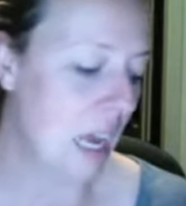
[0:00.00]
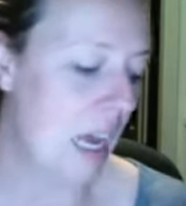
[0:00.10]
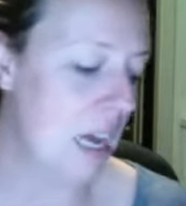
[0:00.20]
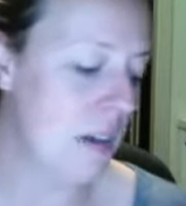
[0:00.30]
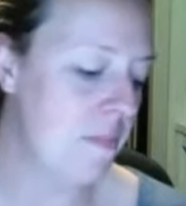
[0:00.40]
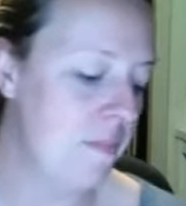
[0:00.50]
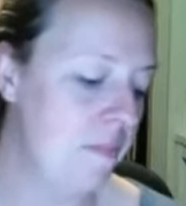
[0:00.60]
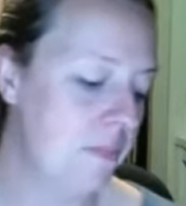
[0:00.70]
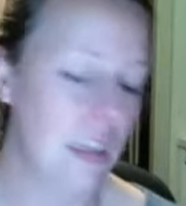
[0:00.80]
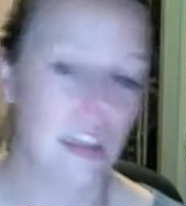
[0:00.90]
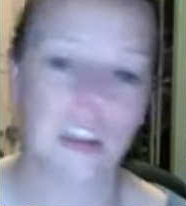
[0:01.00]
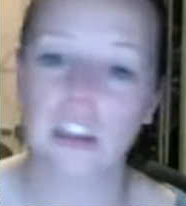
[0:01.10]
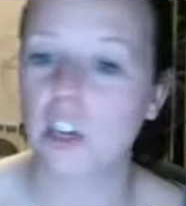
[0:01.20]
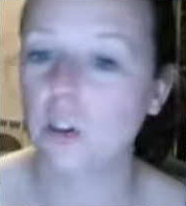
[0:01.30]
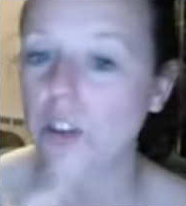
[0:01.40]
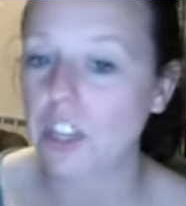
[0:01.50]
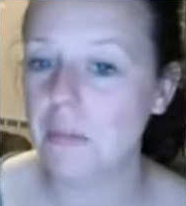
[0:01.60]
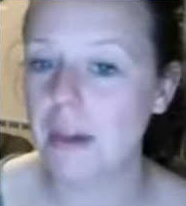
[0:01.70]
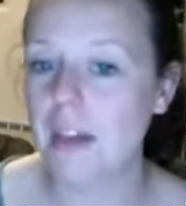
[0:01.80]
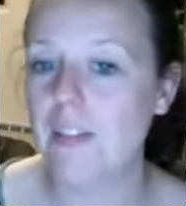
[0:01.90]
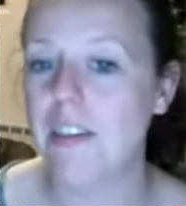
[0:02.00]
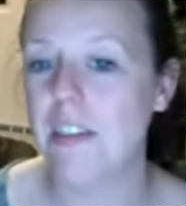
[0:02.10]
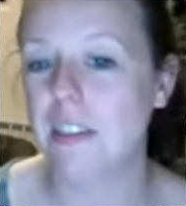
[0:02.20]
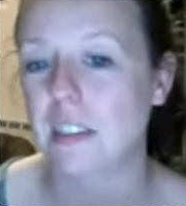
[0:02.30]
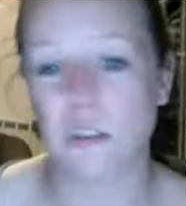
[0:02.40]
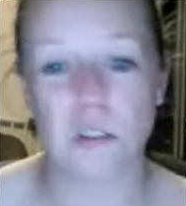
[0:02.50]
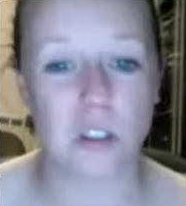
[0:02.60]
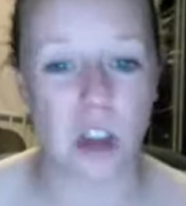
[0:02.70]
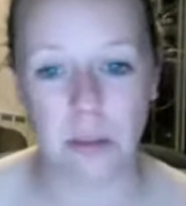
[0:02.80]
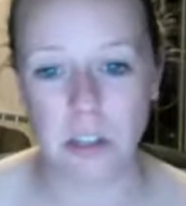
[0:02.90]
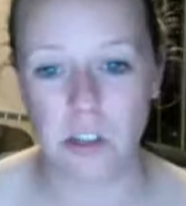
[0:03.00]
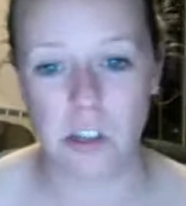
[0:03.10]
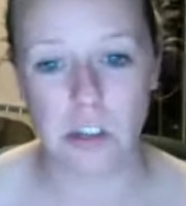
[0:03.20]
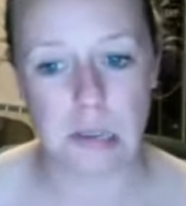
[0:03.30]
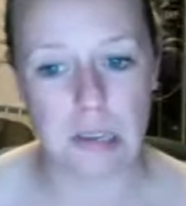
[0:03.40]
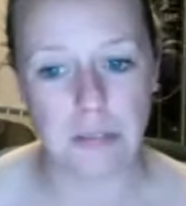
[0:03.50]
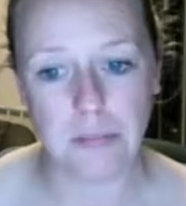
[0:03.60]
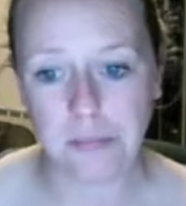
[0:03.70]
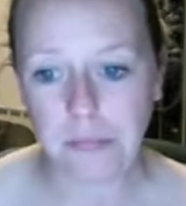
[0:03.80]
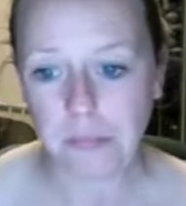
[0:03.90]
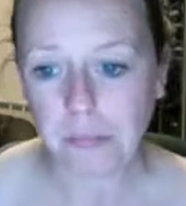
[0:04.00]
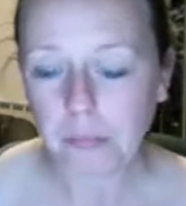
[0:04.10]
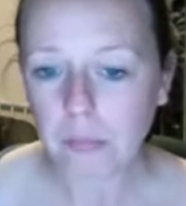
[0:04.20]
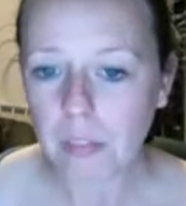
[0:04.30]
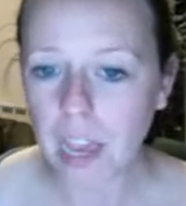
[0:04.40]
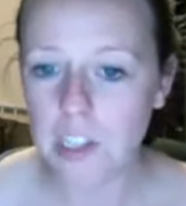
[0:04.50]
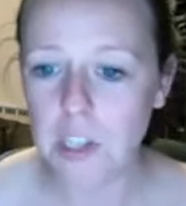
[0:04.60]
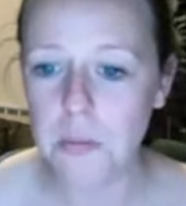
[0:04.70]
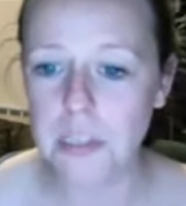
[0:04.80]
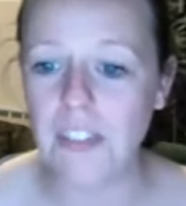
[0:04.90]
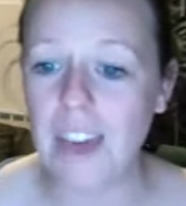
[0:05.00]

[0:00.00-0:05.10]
The good thing about this is it's not time consuming and super safe.